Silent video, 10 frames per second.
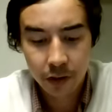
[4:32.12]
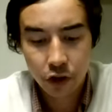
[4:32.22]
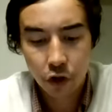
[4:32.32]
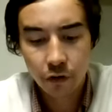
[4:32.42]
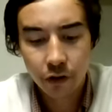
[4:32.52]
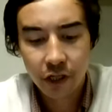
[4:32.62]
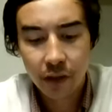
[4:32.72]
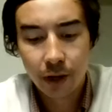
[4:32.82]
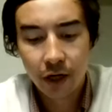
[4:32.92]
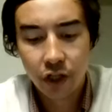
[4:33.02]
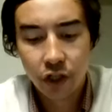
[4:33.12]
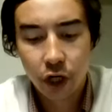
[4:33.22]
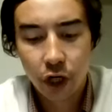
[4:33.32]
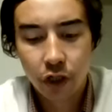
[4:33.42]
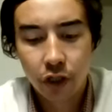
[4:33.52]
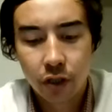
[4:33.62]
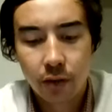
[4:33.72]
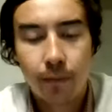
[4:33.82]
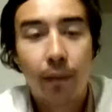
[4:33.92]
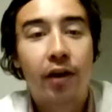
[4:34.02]
this is overseen by
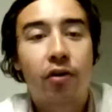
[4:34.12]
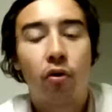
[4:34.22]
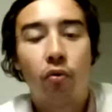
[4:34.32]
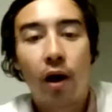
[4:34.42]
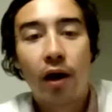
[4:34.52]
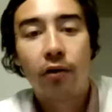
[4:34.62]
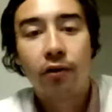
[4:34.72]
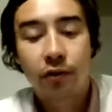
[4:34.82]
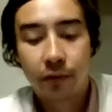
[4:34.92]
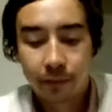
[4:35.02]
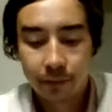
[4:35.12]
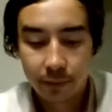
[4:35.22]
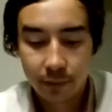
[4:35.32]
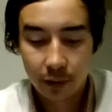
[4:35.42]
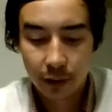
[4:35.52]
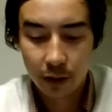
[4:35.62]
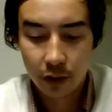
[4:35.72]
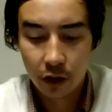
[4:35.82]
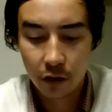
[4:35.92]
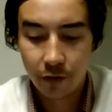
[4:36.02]
Judge Michael Wiles
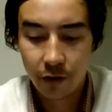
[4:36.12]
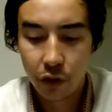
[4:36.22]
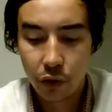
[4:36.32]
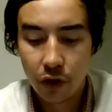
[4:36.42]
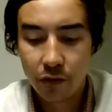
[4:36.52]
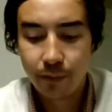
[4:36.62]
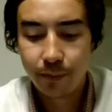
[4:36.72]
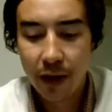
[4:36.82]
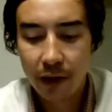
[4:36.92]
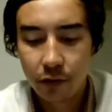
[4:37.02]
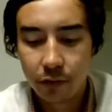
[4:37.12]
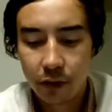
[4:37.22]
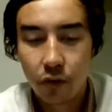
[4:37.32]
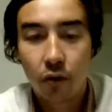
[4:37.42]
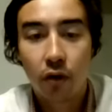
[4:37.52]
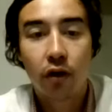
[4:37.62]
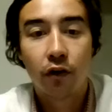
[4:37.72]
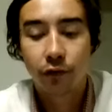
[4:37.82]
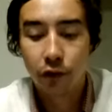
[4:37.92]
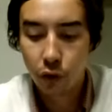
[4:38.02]
of the U.S. Bankruptcy
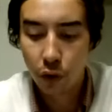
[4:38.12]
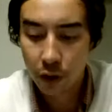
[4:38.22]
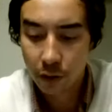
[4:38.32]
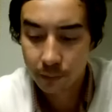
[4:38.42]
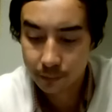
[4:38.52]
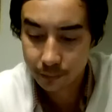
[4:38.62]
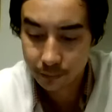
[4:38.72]
Court of New York.